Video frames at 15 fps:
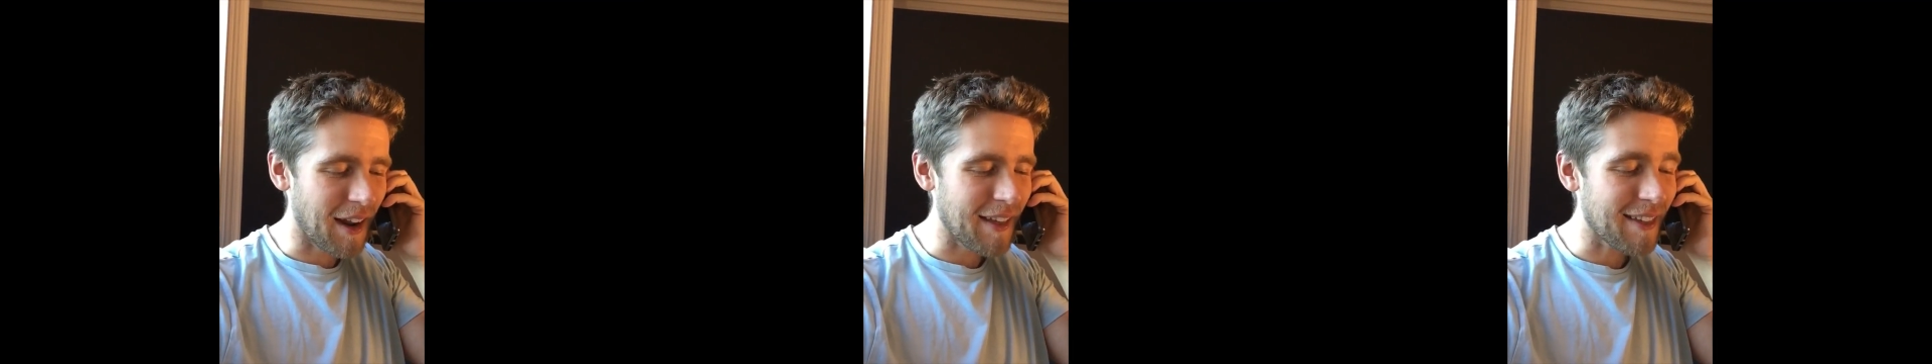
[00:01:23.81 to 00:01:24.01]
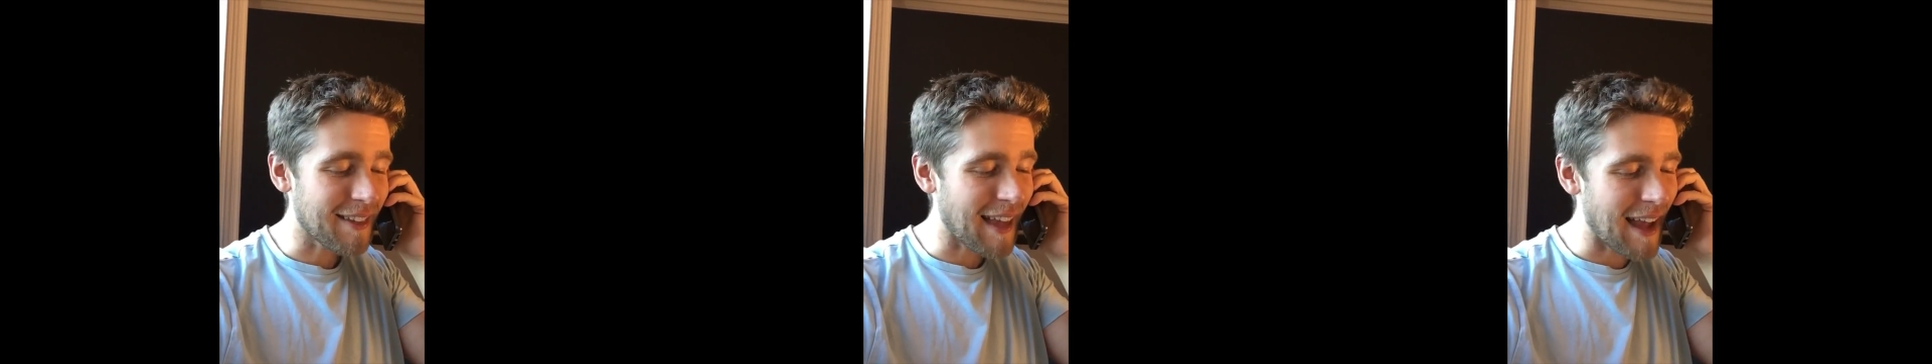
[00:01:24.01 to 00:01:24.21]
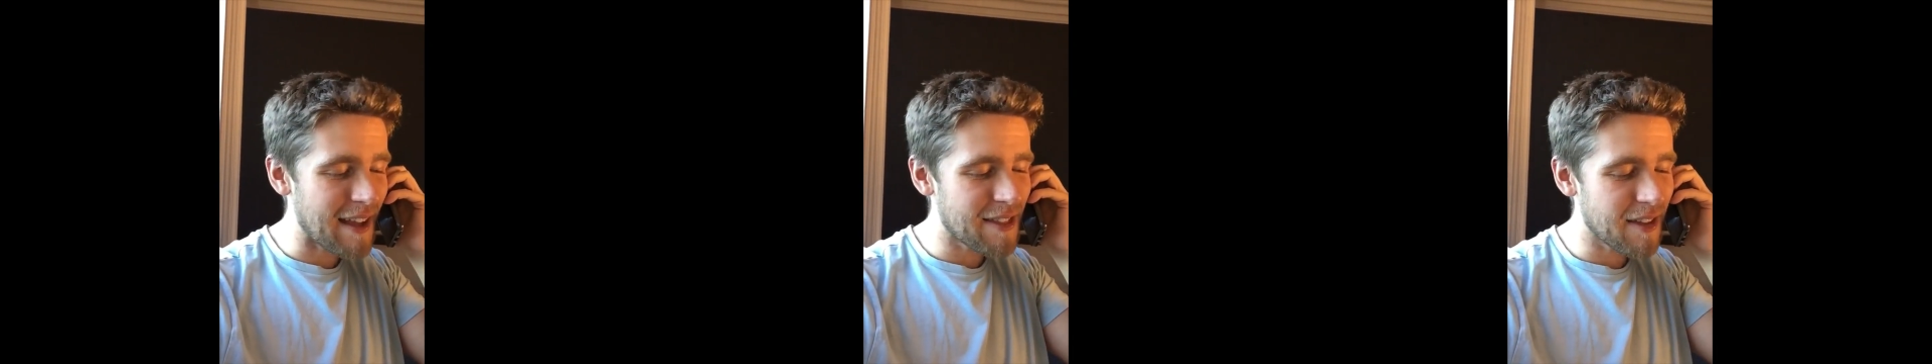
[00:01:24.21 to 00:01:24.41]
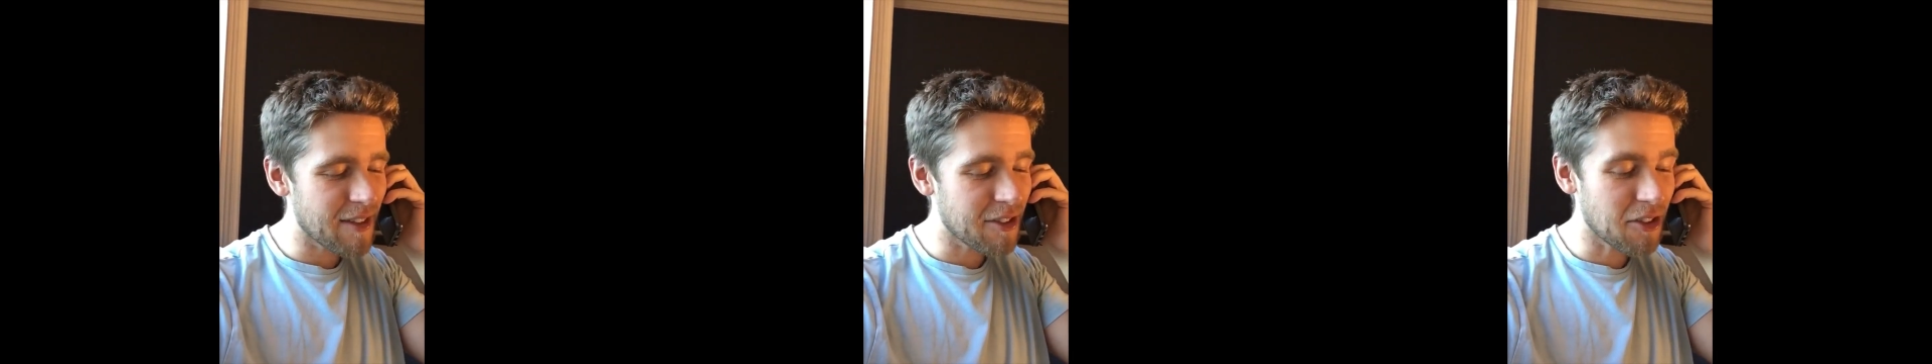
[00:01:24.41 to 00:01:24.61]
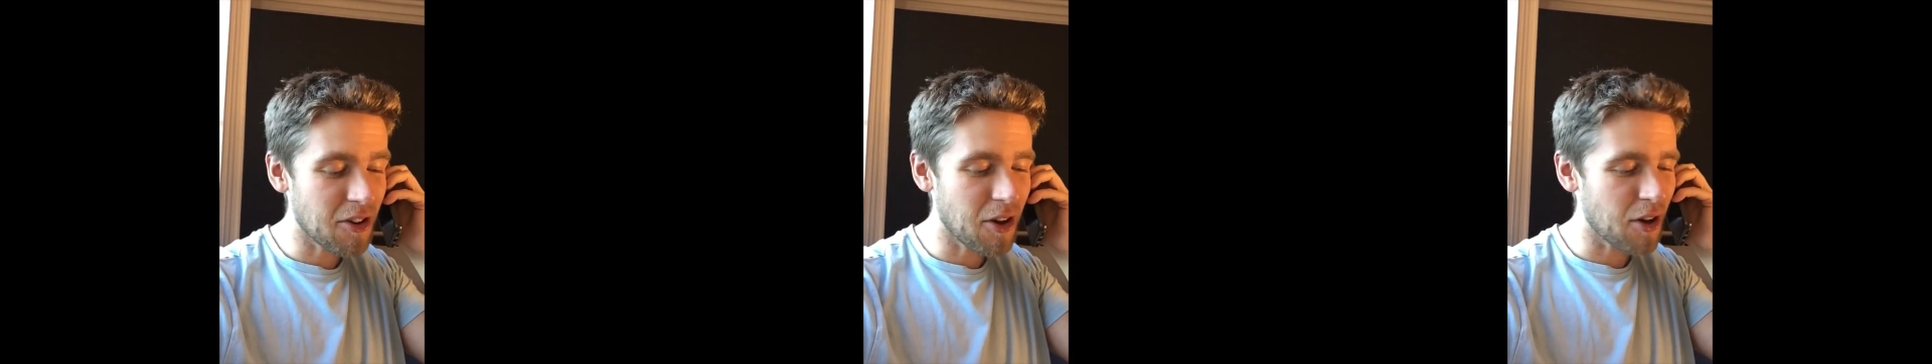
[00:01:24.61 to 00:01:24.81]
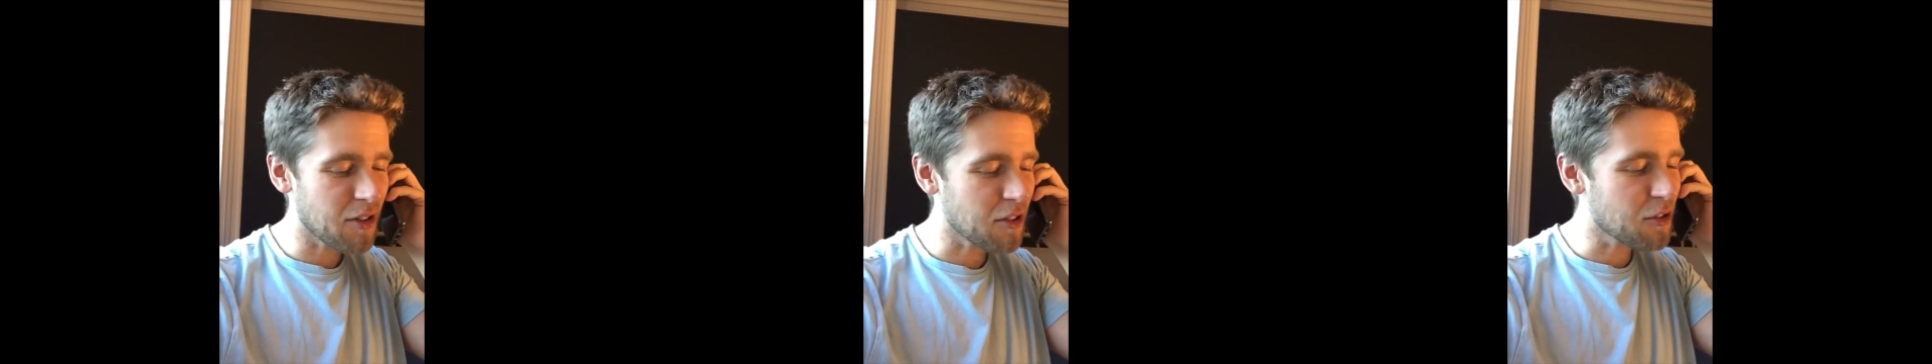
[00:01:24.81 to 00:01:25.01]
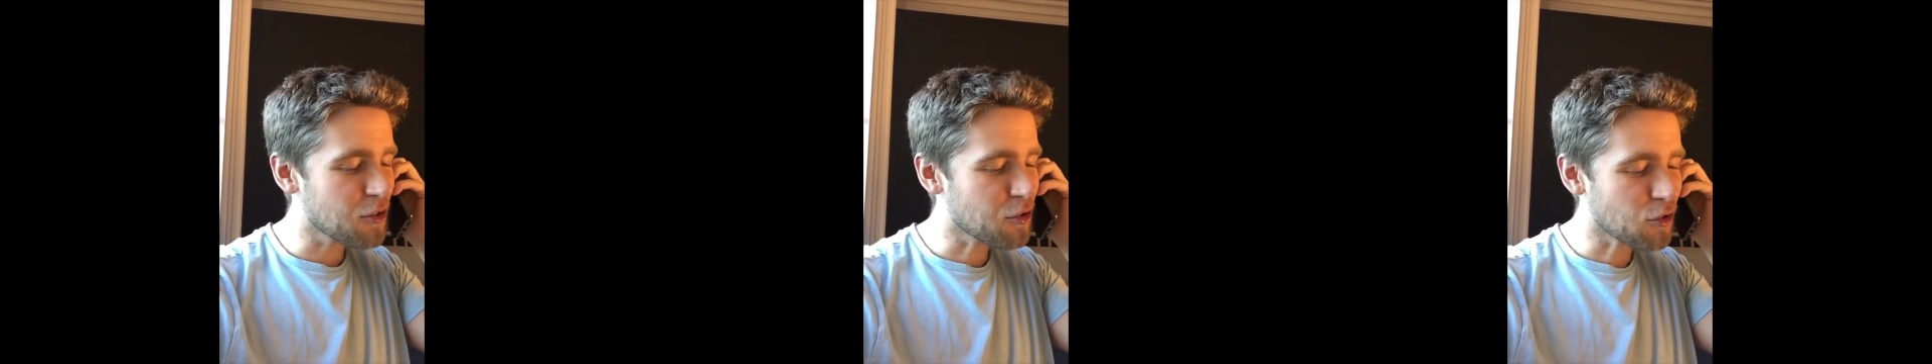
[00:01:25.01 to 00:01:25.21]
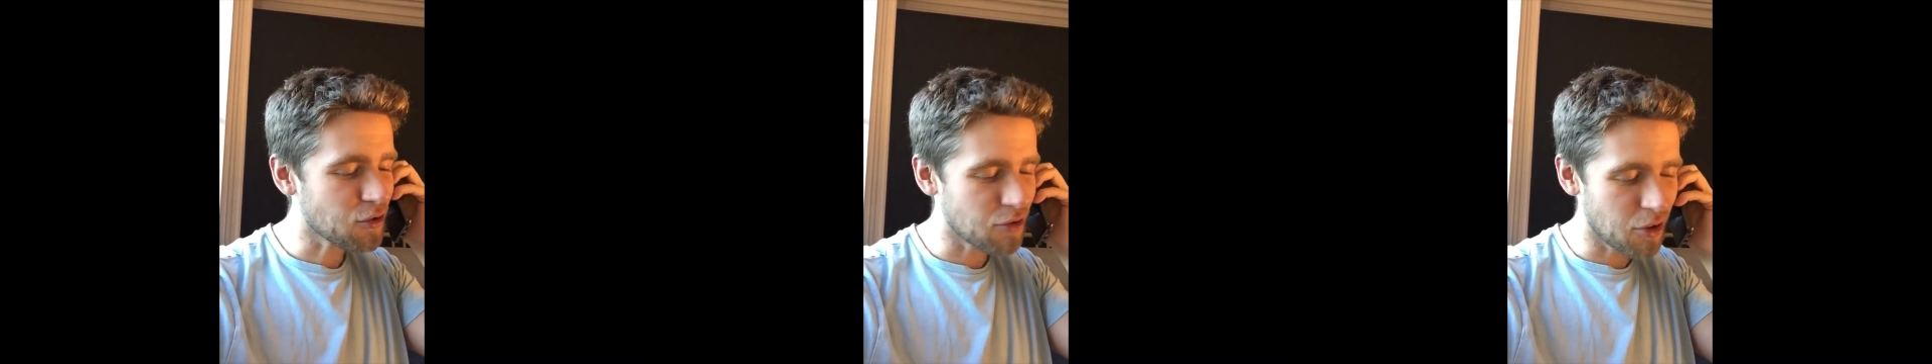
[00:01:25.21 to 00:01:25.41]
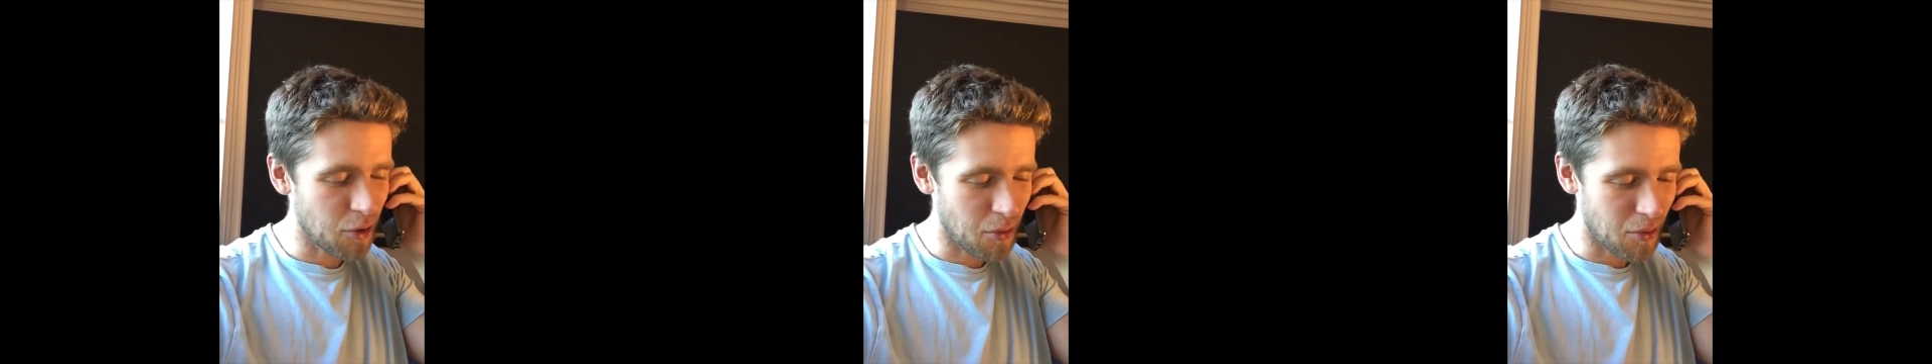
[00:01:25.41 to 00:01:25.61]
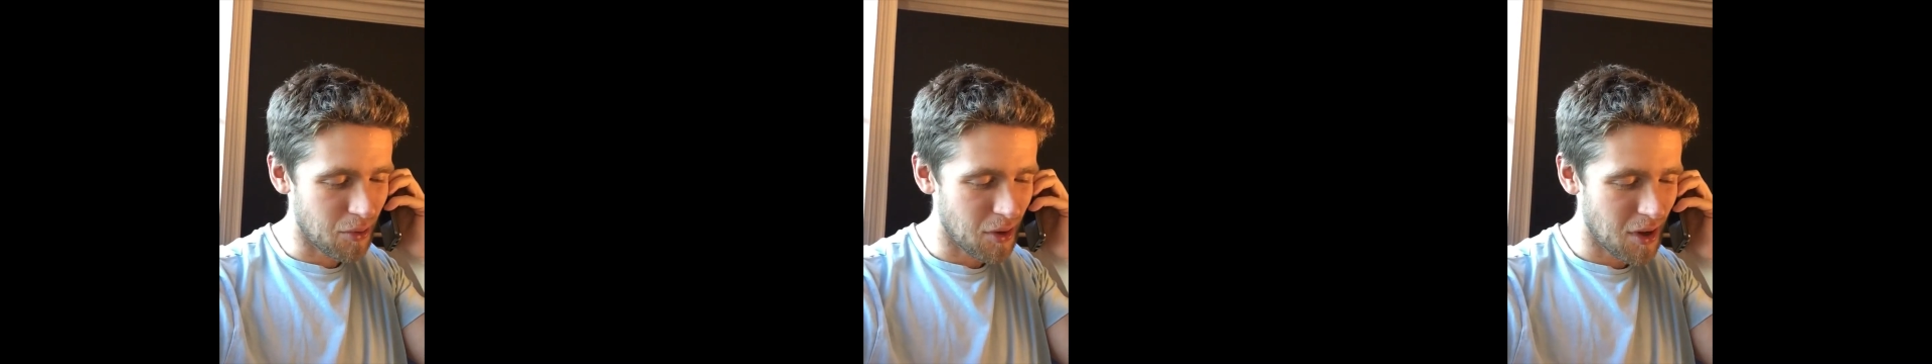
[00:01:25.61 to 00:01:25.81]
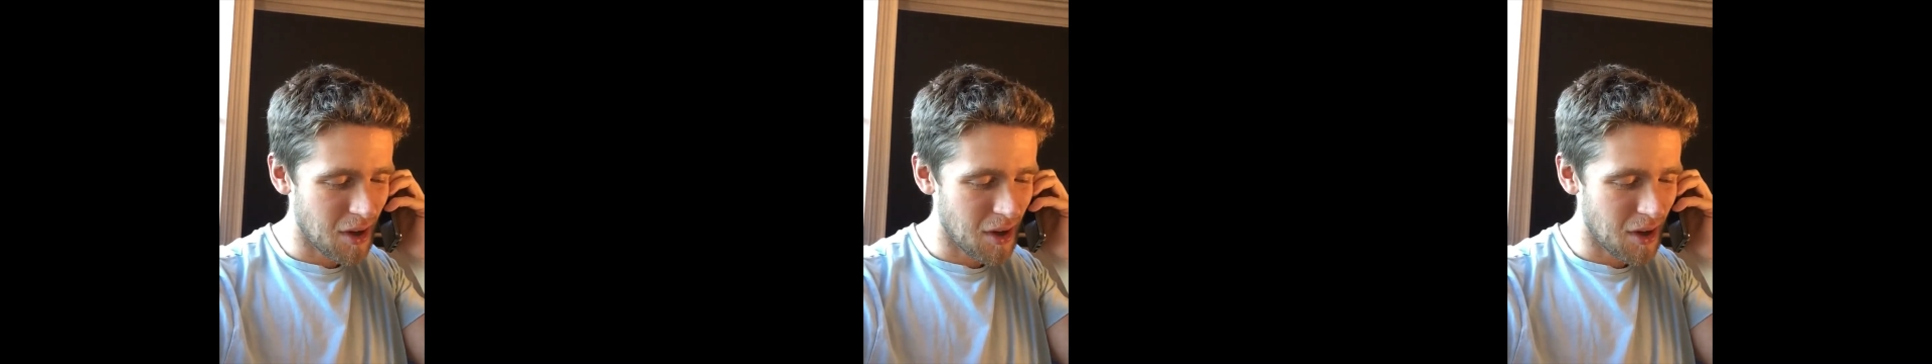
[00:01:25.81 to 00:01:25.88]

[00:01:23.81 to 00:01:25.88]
say this because it's true.